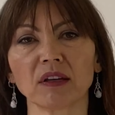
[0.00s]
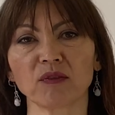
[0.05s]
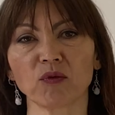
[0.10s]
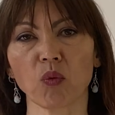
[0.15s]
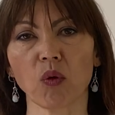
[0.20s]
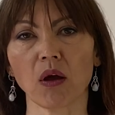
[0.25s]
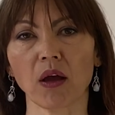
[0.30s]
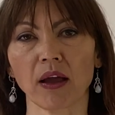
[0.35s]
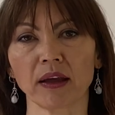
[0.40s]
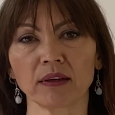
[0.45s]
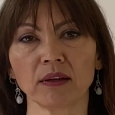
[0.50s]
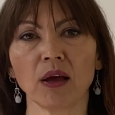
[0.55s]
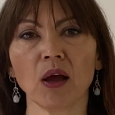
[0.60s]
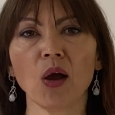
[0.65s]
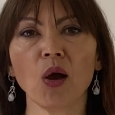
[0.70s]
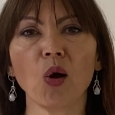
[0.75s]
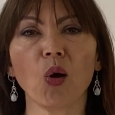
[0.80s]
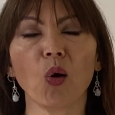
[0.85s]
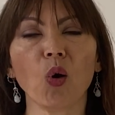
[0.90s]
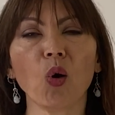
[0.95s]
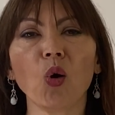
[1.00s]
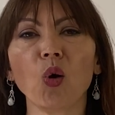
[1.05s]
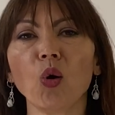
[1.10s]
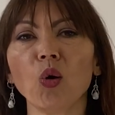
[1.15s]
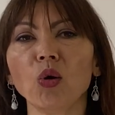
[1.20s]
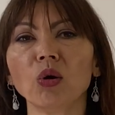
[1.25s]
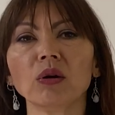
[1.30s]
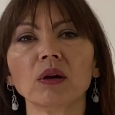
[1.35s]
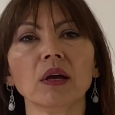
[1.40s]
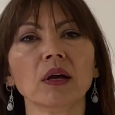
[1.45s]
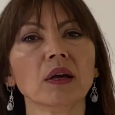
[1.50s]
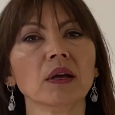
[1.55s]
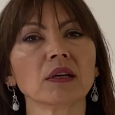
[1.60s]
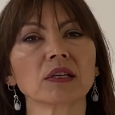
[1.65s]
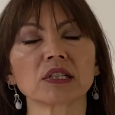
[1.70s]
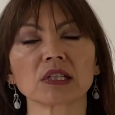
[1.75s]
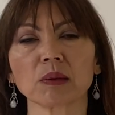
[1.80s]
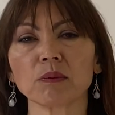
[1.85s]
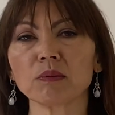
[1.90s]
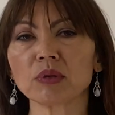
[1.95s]
of wine, or
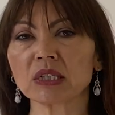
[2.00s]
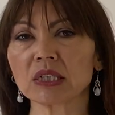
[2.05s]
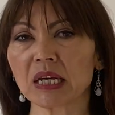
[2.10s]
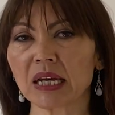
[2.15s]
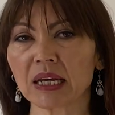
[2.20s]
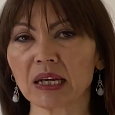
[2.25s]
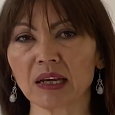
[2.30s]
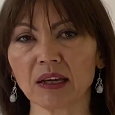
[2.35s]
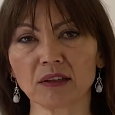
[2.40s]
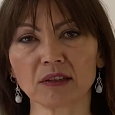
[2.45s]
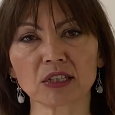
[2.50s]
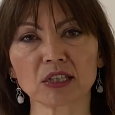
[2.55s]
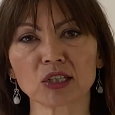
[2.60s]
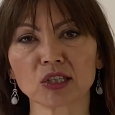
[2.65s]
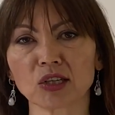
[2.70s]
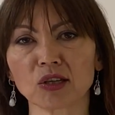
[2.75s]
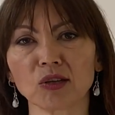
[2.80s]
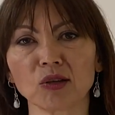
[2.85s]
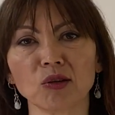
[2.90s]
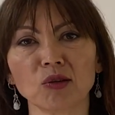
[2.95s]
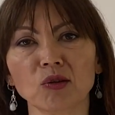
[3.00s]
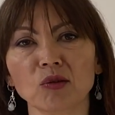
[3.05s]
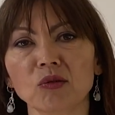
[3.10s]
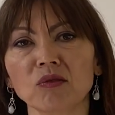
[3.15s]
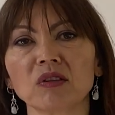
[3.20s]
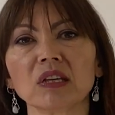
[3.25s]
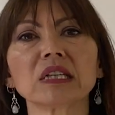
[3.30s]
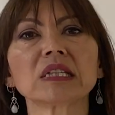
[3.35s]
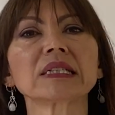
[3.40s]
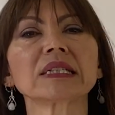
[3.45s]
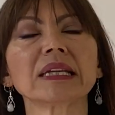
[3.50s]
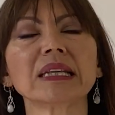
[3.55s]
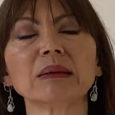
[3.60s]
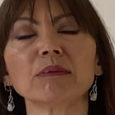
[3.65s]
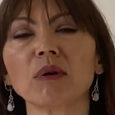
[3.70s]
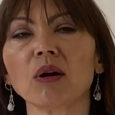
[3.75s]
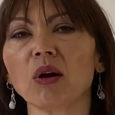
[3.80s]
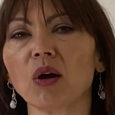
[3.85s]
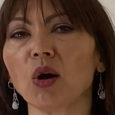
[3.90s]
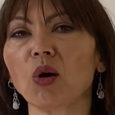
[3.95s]
some tickets to the
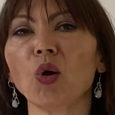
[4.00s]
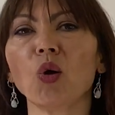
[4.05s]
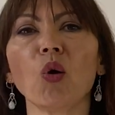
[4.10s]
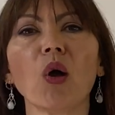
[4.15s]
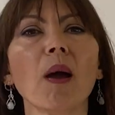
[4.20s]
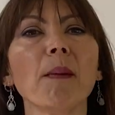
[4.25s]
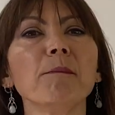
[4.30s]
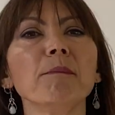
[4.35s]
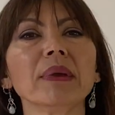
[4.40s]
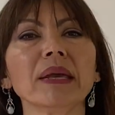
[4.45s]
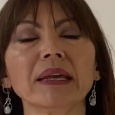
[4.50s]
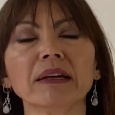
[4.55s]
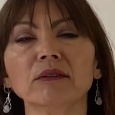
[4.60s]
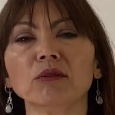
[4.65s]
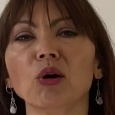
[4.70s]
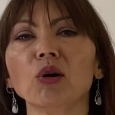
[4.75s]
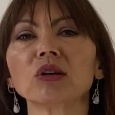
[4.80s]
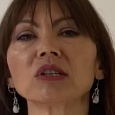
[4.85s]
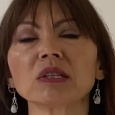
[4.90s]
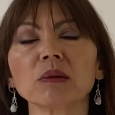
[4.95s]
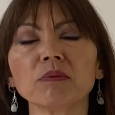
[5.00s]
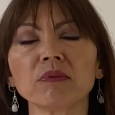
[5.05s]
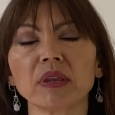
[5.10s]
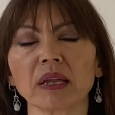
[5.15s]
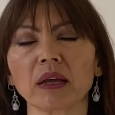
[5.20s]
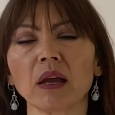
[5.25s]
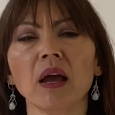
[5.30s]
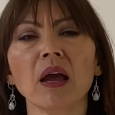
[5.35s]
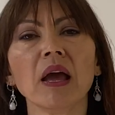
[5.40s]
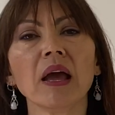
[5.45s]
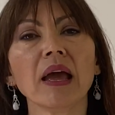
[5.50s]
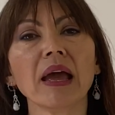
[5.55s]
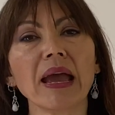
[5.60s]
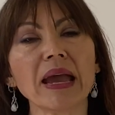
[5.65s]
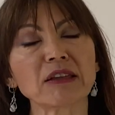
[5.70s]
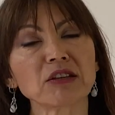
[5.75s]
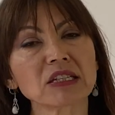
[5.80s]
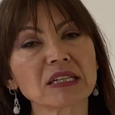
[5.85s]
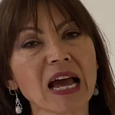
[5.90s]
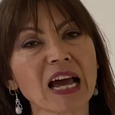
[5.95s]
cinema, or a meal, or something.
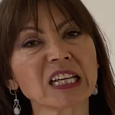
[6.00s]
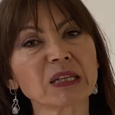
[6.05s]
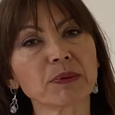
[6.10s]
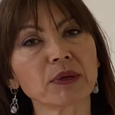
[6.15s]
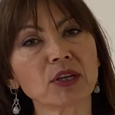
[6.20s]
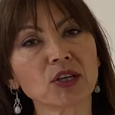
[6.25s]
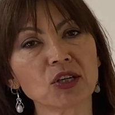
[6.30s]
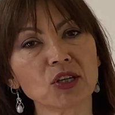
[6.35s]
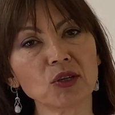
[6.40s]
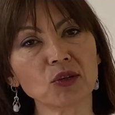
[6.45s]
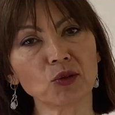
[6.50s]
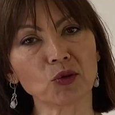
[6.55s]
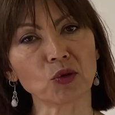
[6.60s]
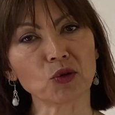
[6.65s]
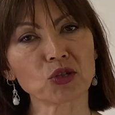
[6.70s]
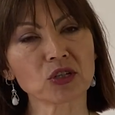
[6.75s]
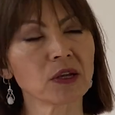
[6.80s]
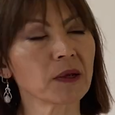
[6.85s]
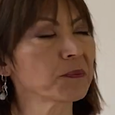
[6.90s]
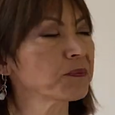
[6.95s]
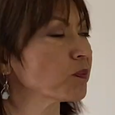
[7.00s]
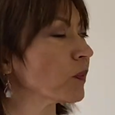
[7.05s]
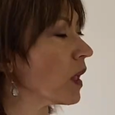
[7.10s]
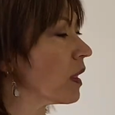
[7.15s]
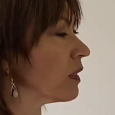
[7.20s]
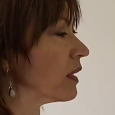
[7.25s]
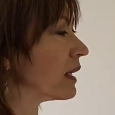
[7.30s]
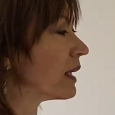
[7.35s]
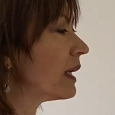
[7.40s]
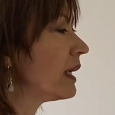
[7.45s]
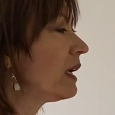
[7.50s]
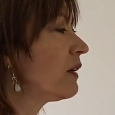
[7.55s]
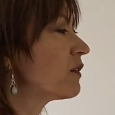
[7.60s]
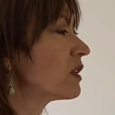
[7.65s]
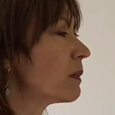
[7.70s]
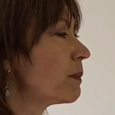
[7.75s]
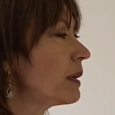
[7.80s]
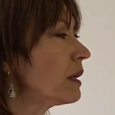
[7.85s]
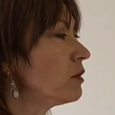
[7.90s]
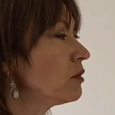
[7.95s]
It doesn't have to be huge. The key for
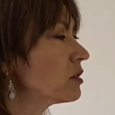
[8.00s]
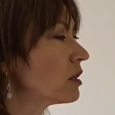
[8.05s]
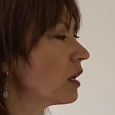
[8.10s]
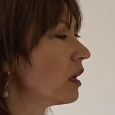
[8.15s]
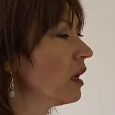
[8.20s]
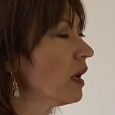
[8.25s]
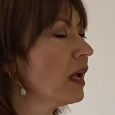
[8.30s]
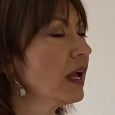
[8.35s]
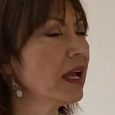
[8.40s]
the builder